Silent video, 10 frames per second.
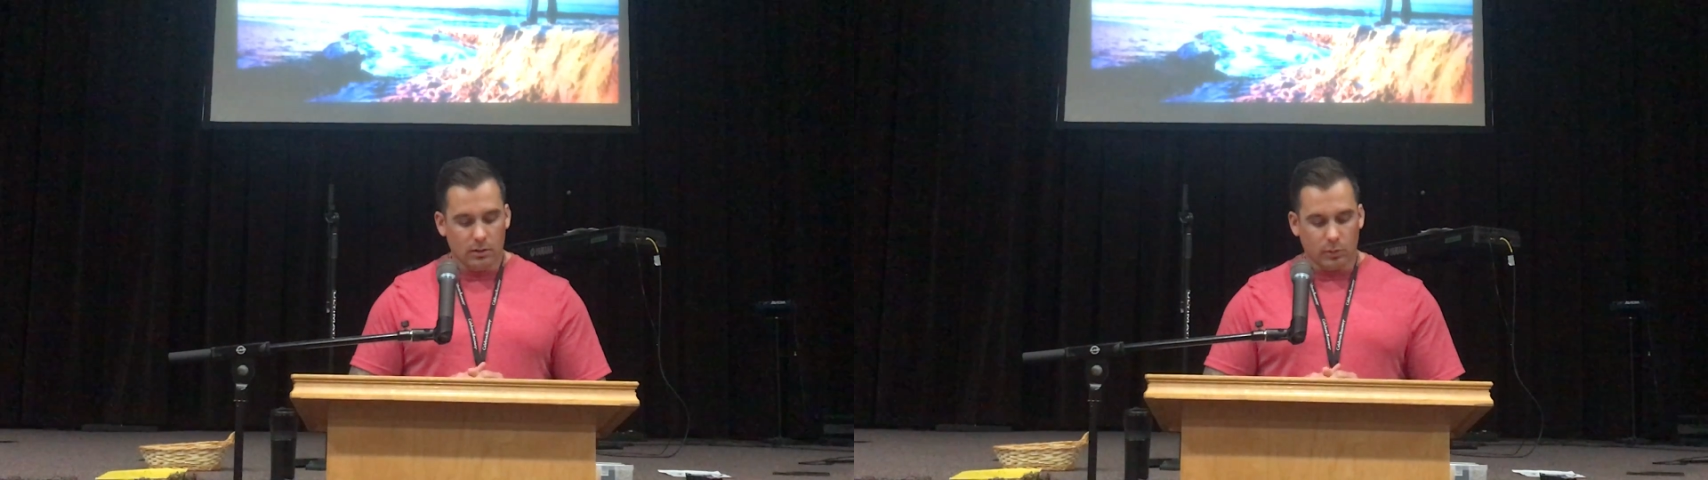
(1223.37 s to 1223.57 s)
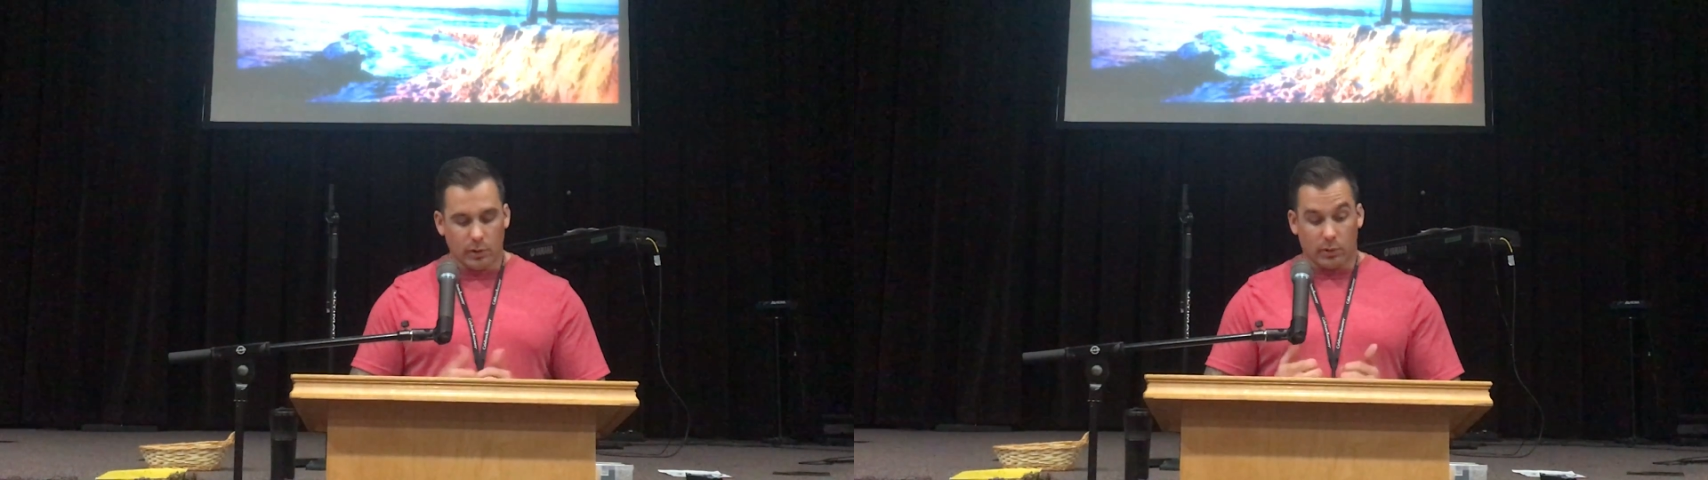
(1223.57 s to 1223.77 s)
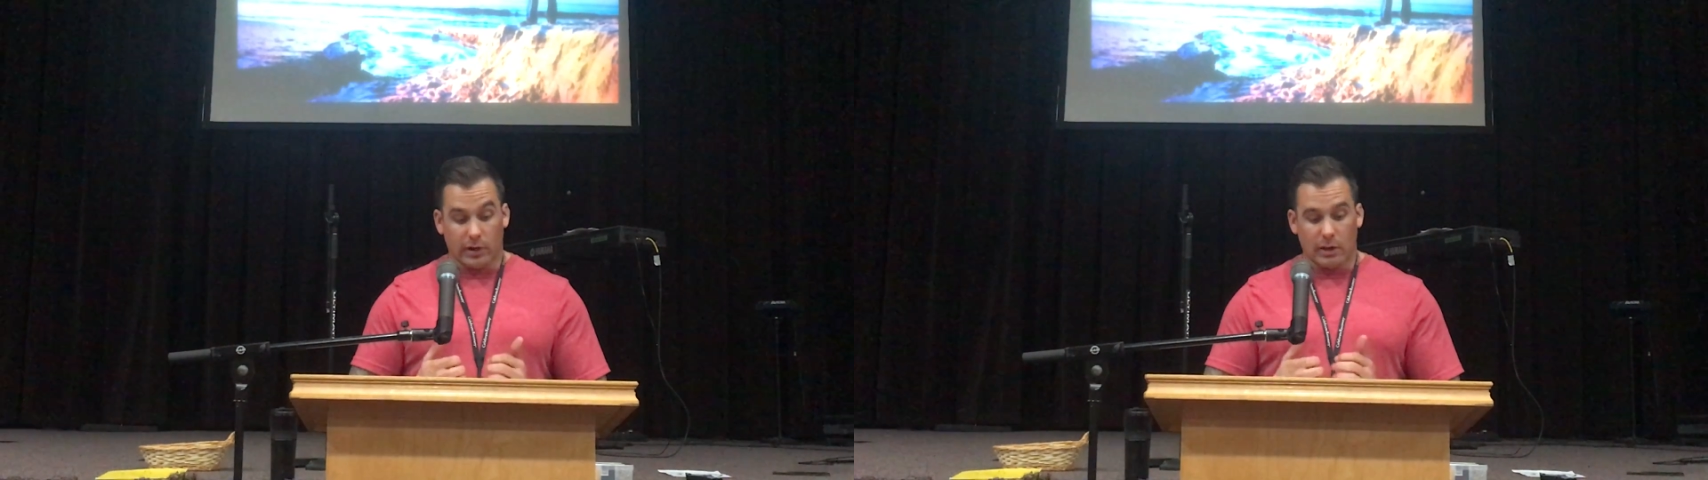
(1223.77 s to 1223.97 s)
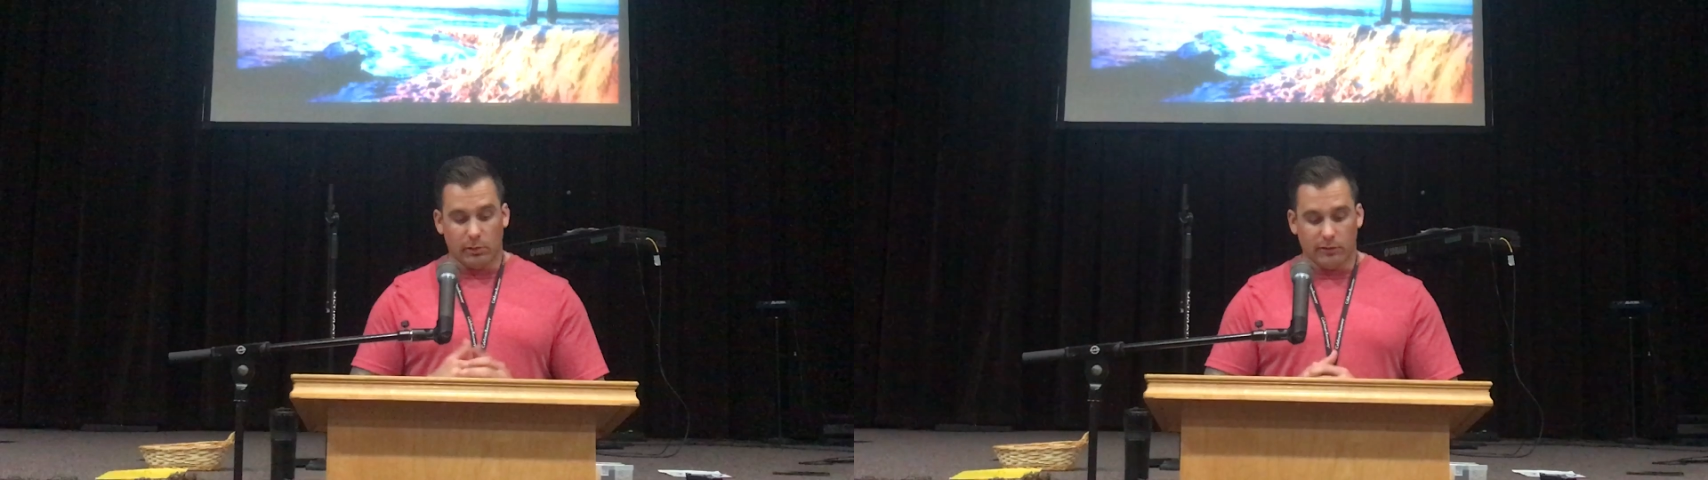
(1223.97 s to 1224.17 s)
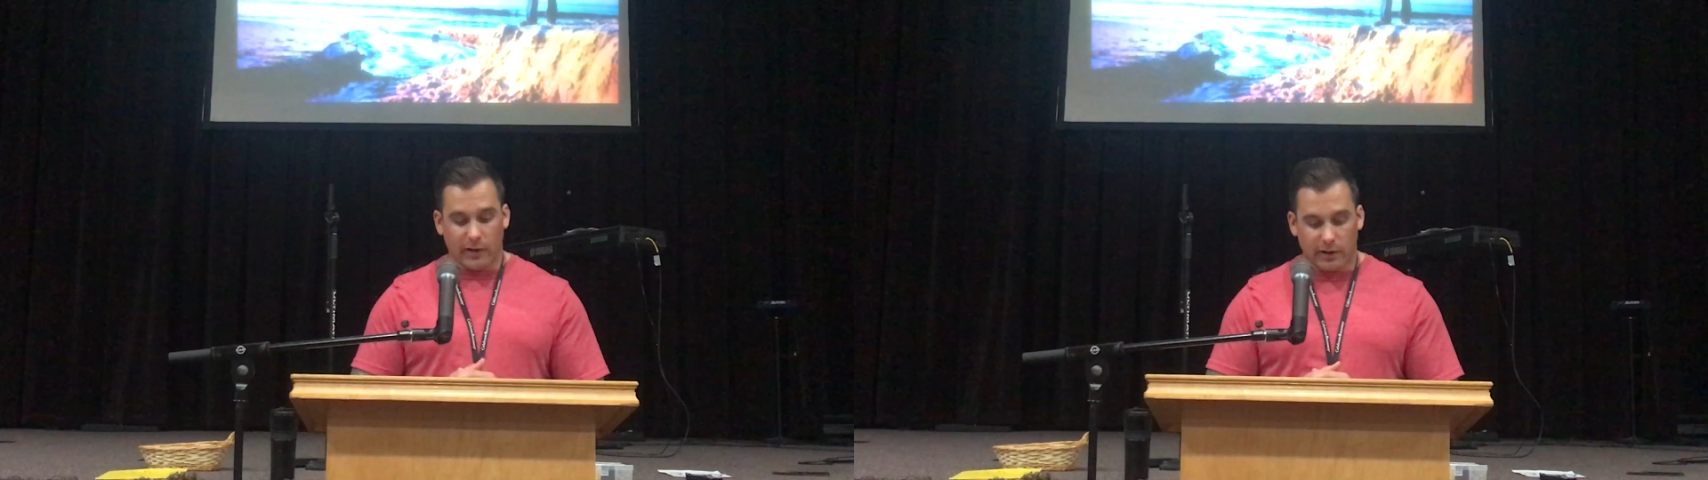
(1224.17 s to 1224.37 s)
we were unable
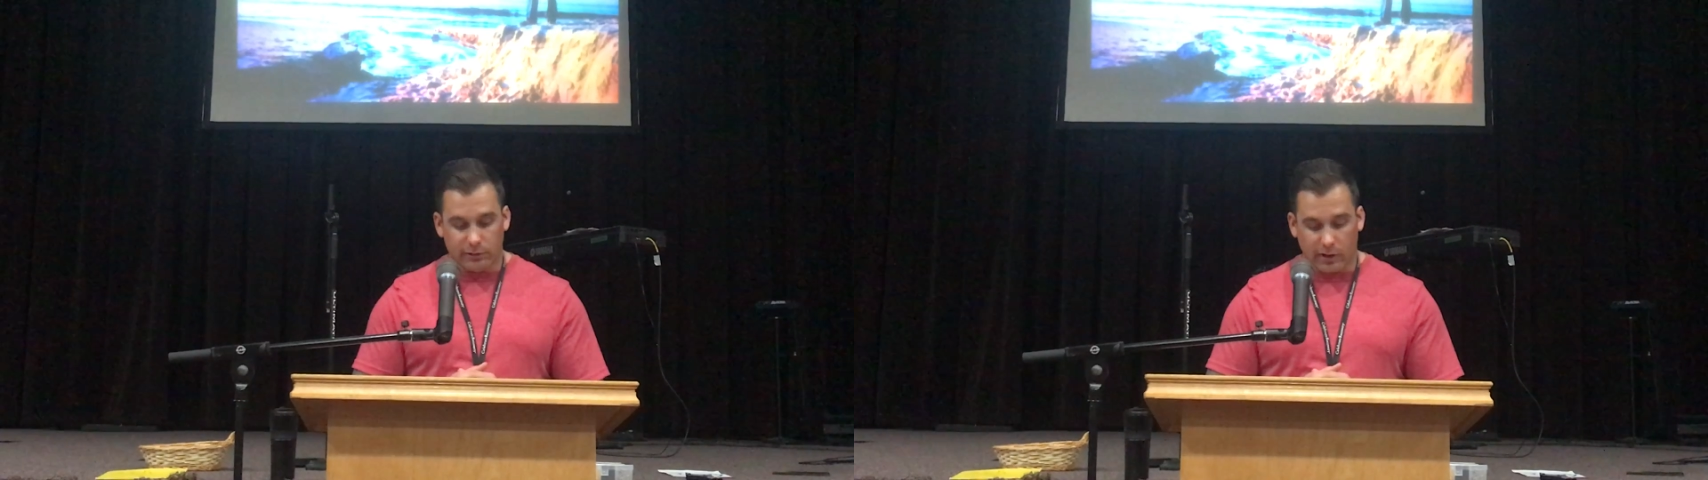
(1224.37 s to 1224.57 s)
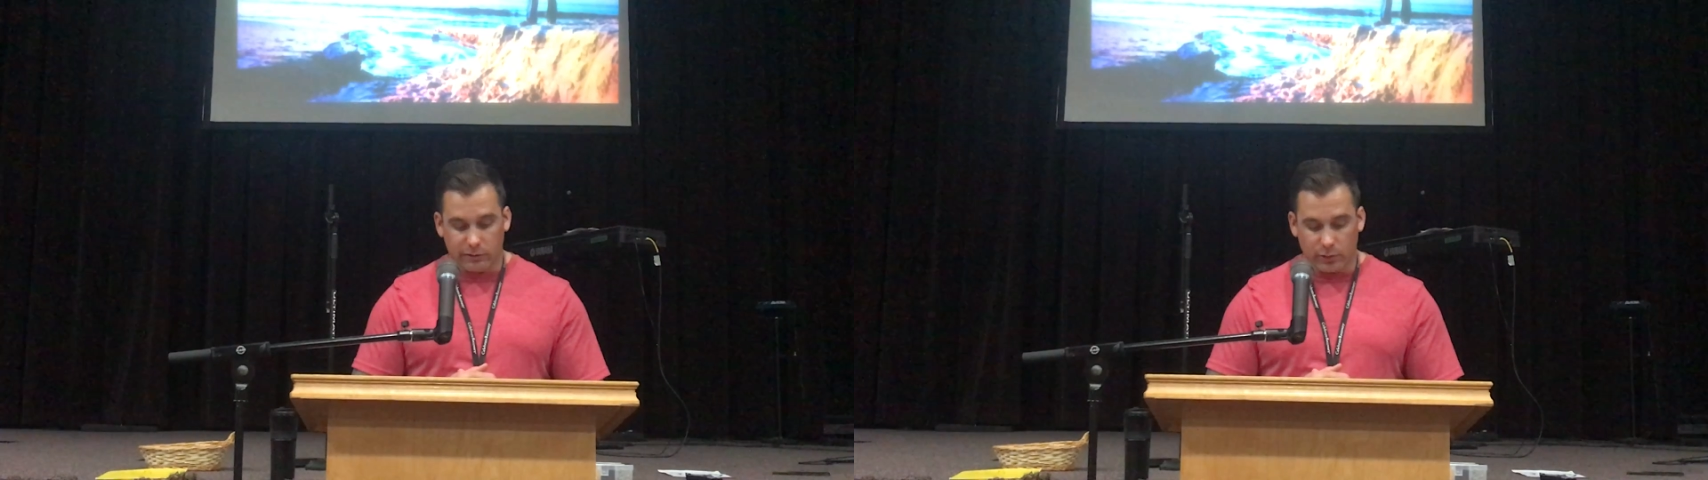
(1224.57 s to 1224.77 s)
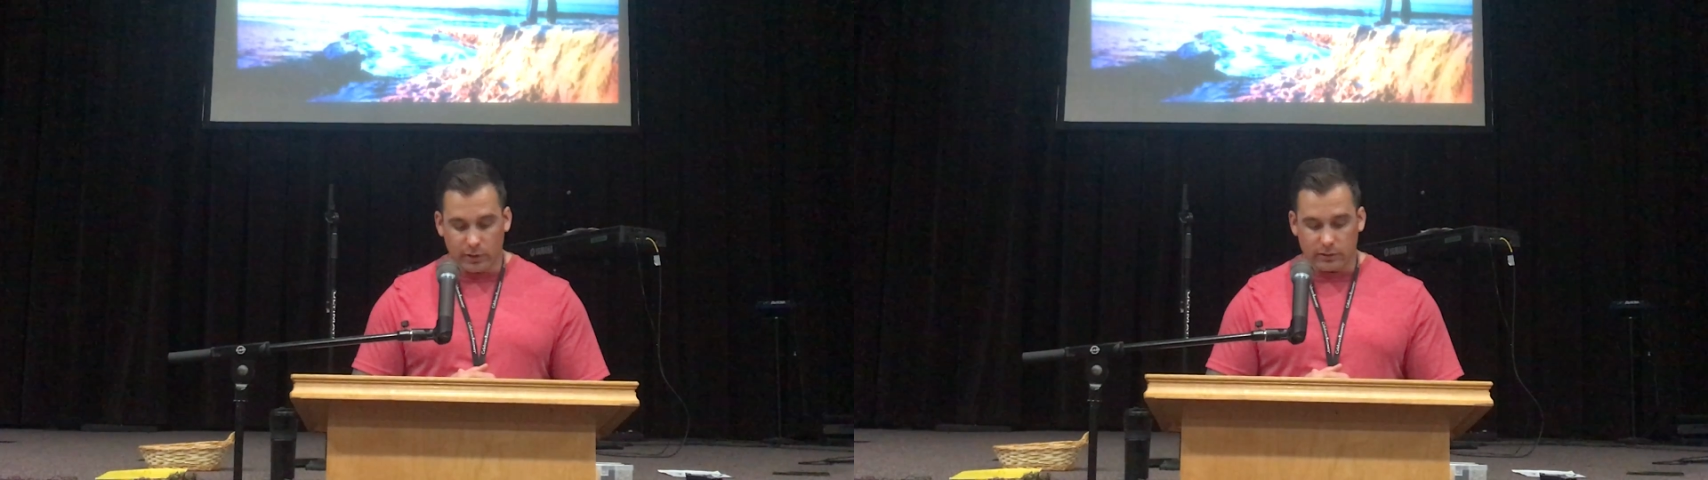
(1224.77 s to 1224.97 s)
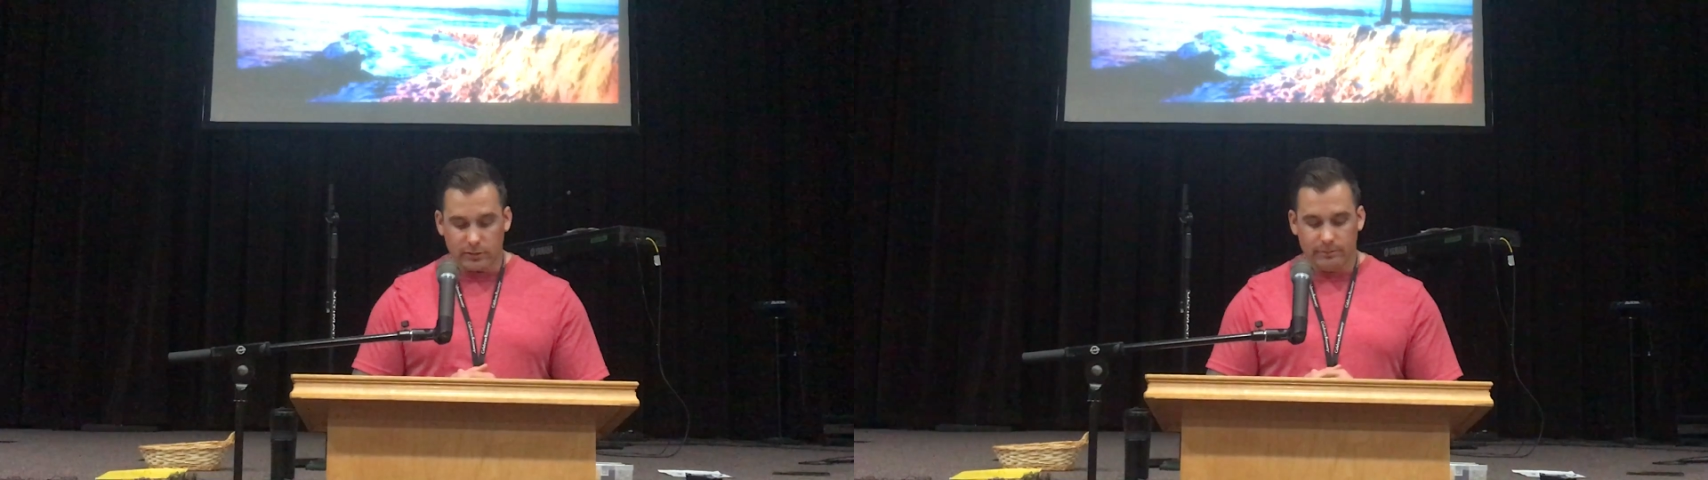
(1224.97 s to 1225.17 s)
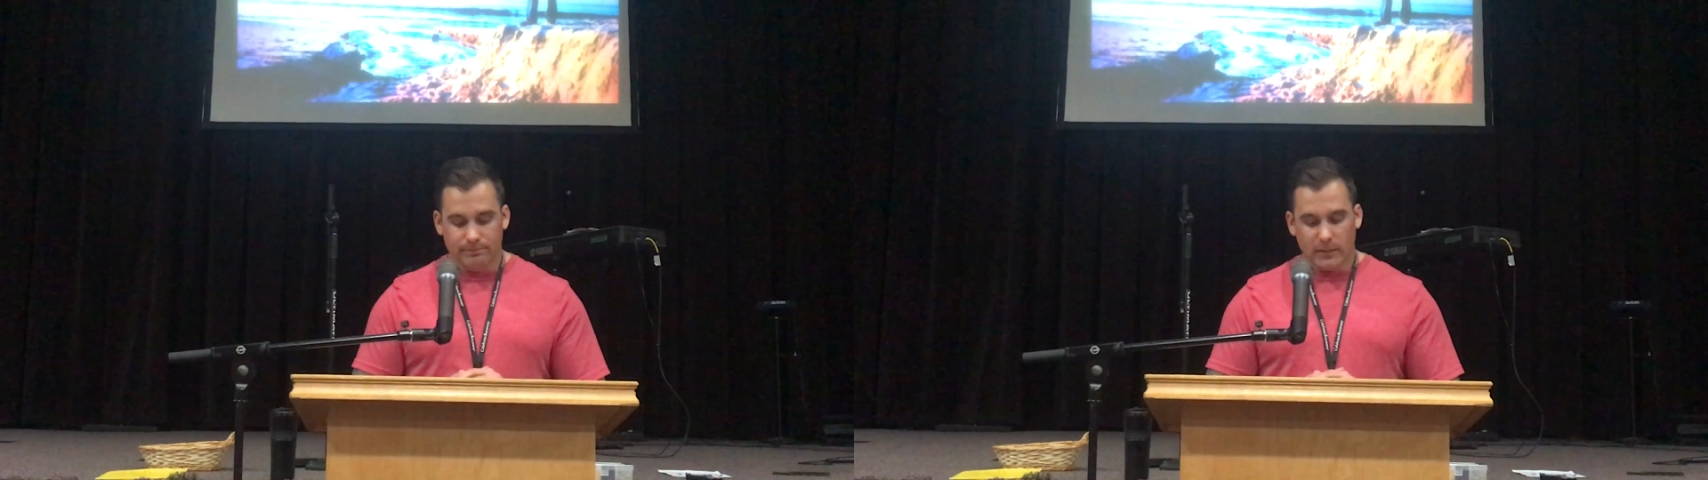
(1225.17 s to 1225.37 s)
to find our drug of choice.